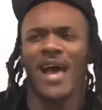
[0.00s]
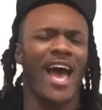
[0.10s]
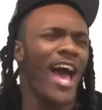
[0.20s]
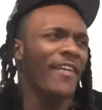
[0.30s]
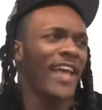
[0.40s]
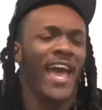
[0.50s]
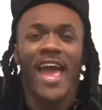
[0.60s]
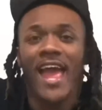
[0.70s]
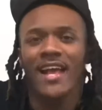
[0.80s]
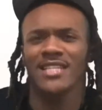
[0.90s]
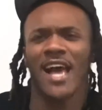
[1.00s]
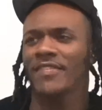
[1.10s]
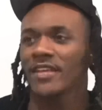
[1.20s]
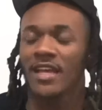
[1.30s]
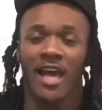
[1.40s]
I, I have to ask. I
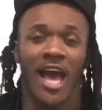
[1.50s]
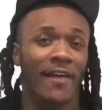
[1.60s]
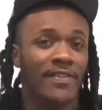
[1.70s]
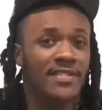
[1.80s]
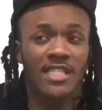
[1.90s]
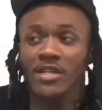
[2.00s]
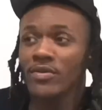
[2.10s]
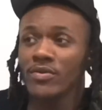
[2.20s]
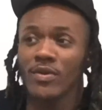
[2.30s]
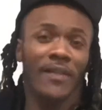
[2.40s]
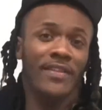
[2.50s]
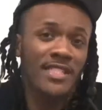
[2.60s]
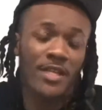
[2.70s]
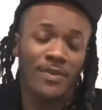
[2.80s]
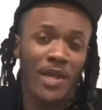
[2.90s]
have to, I have to see, I have to
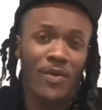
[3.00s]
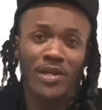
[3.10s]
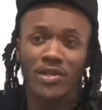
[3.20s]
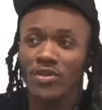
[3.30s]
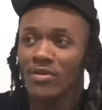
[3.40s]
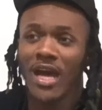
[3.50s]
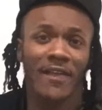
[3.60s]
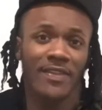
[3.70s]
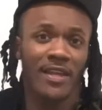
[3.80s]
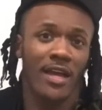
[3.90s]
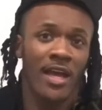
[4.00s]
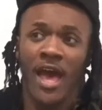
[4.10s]
see what they want to do. I have to,